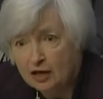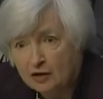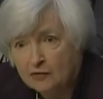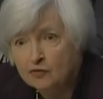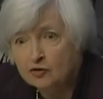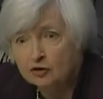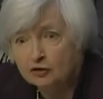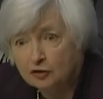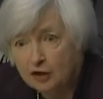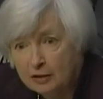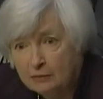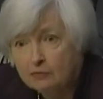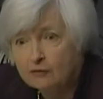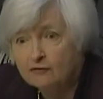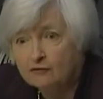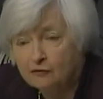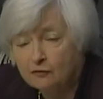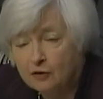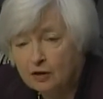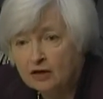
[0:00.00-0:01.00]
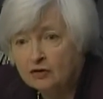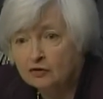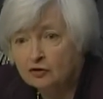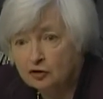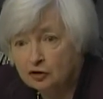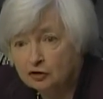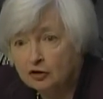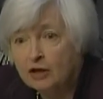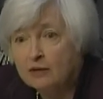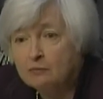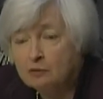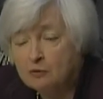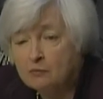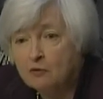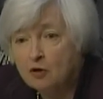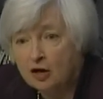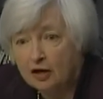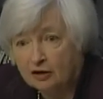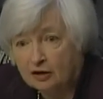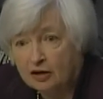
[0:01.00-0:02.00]
in, the labor in the labor
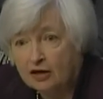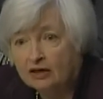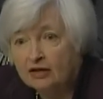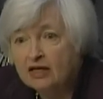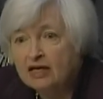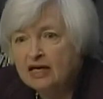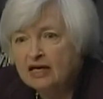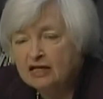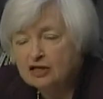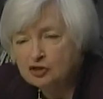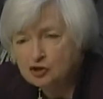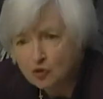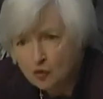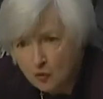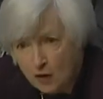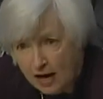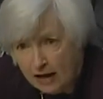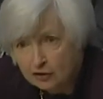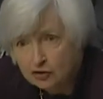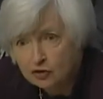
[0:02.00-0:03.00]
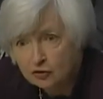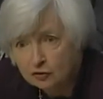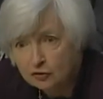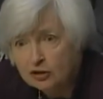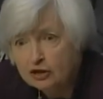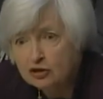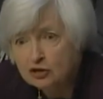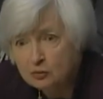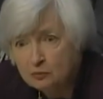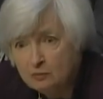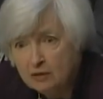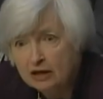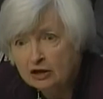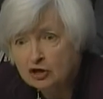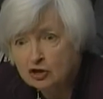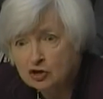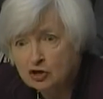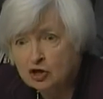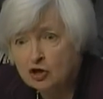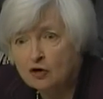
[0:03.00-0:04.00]
market is gradually
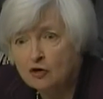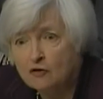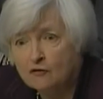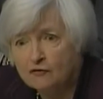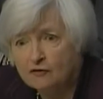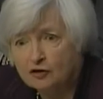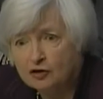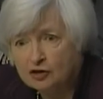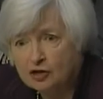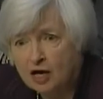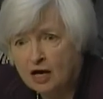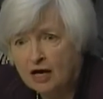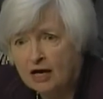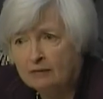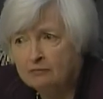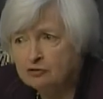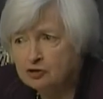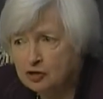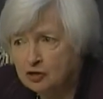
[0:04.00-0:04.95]
diminishing over time.